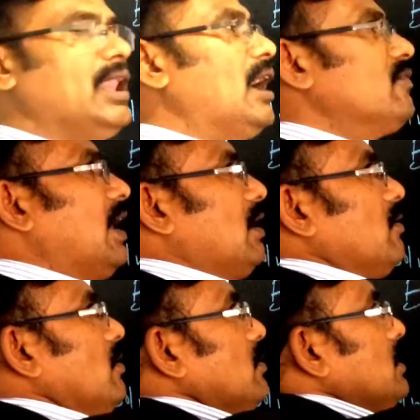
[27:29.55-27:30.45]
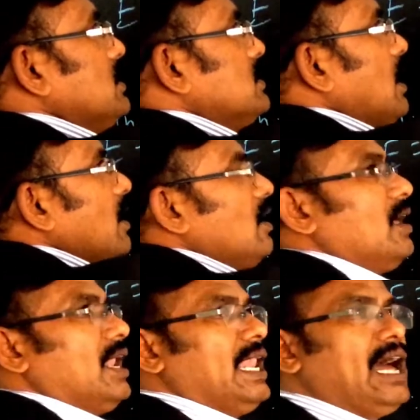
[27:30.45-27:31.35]
Log value. This is the
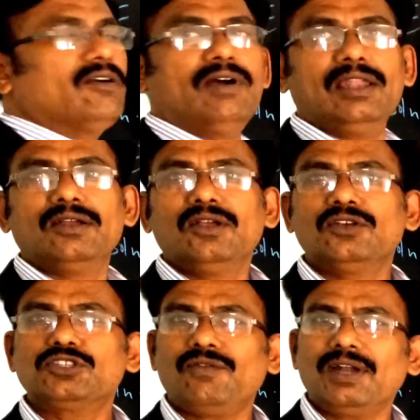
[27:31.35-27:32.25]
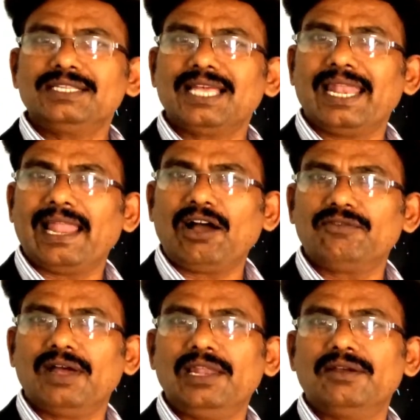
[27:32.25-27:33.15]
log value. So what is the log
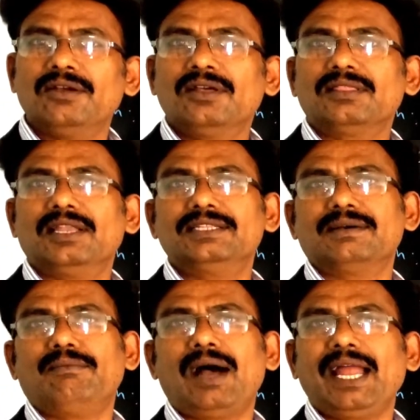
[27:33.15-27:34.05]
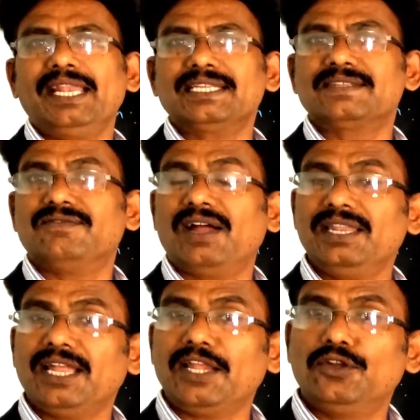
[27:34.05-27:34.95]
value? That is the minus
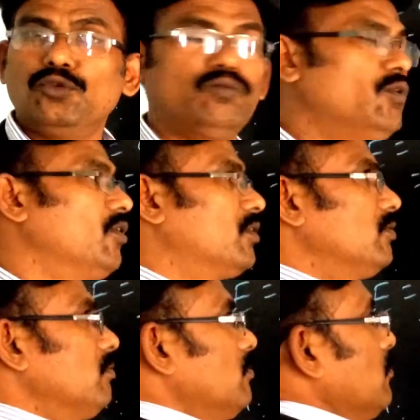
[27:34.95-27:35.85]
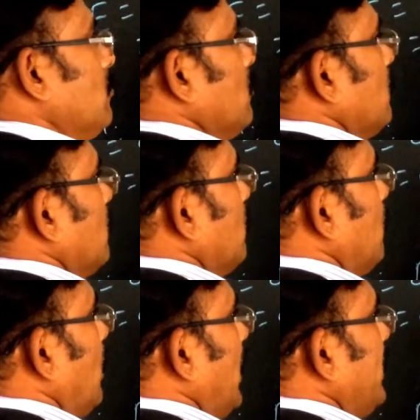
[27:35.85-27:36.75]
1824.
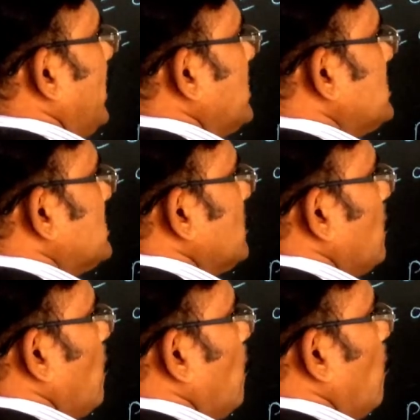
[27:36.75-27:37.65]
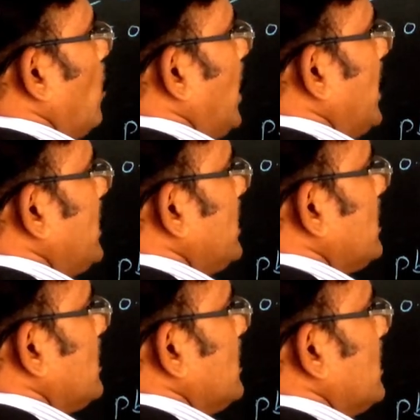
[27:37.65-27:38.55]
Minus
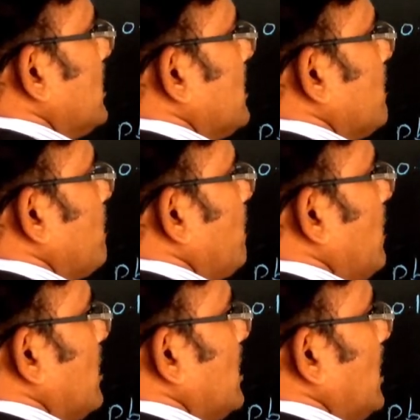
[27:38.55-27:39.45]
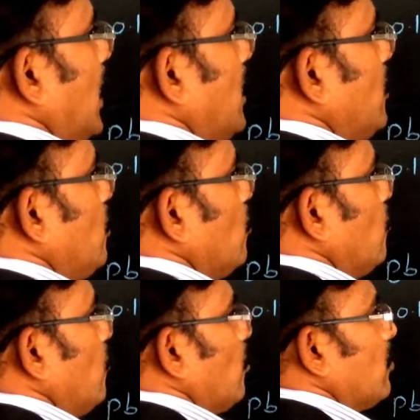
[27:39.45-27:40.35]

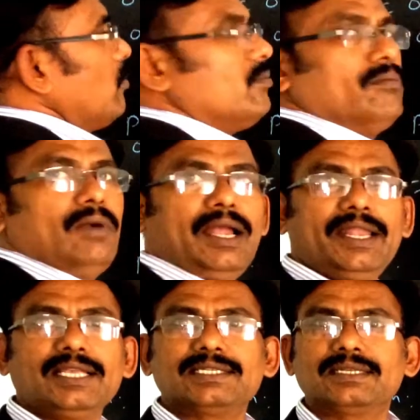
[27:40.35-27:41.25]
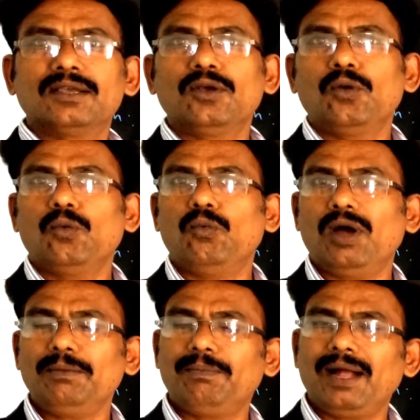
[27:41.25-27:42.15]
1824. Minus
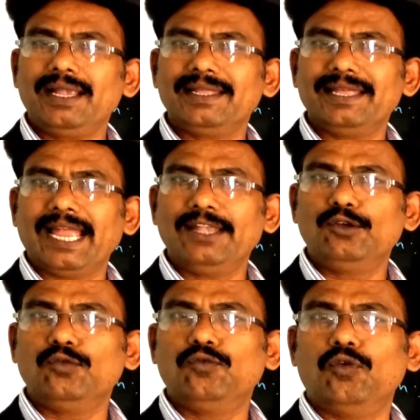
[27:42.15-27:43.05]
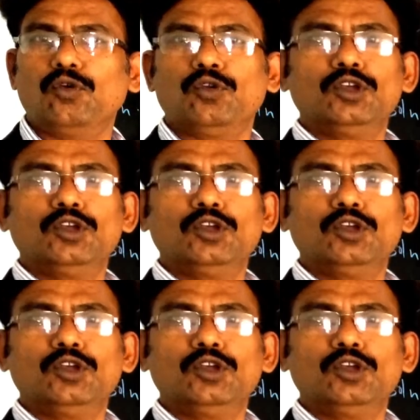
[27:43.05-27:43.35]
1.824.